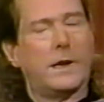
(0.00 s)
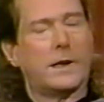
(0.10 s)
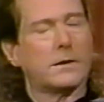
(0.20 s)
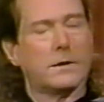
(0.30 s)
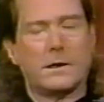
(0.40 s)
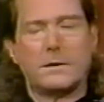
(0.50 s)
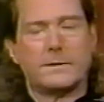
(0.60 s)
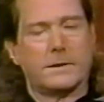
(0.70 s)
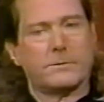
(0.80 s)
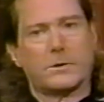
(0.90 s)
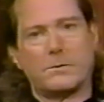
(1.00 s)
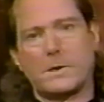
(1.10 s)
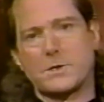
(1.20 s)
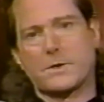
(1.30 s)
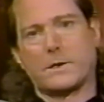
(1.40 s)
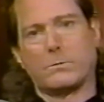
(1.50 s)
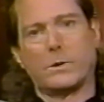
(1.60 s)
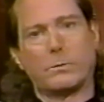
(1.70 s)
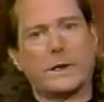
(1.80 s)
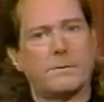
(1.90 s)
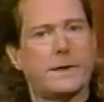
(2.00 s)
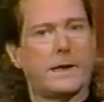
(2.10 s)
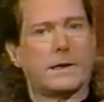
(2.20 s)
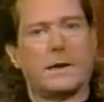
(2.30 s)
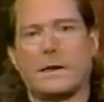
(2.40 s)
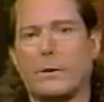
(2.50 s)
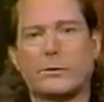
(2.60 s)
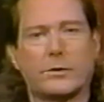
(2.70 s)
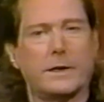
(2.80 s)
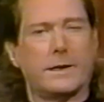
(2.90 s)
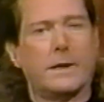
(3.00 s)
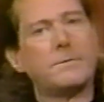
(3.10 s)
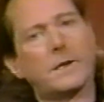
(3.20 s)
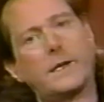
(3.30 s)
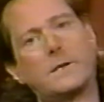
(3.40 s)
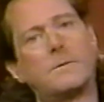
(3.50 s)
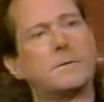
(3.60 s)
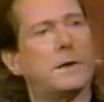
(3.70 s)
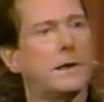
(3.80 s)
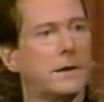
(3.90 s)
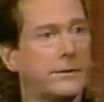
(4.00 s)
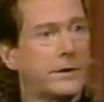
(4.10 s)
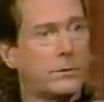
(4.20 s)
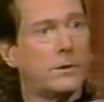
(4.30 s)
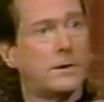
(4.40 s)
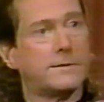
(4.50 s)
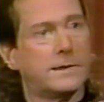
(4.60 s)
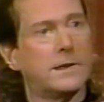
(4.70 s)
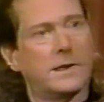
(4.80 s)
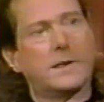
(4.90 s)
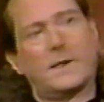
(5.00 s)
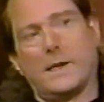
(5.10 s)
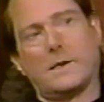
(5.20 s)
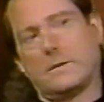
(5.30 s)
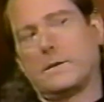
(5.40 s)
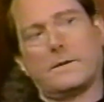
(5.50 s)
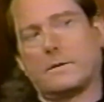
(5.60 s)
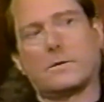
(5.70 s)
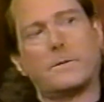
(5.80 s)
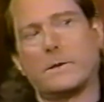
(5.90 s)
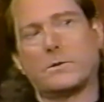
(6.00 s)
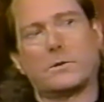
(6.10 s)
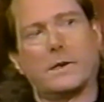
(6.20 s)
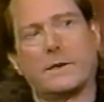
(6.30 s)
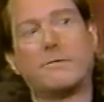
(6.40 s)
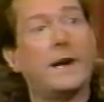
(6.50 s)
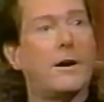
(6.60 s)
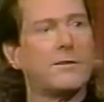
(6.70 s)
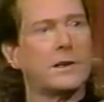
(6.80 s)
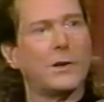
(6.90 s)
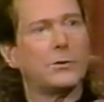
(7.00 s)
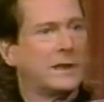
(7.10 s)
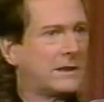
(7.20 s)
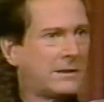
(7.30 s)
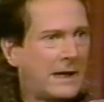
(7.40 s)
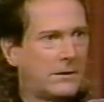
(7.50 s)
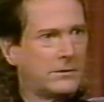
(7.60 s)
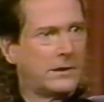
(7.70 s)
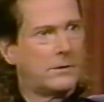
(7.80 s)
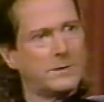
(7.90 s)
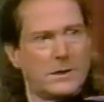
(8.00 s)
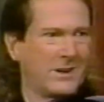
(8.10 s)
and loved him so much that when we got back, I was trying to emulate him on my Electric 12 and get some of those like valve closing sounds, you know.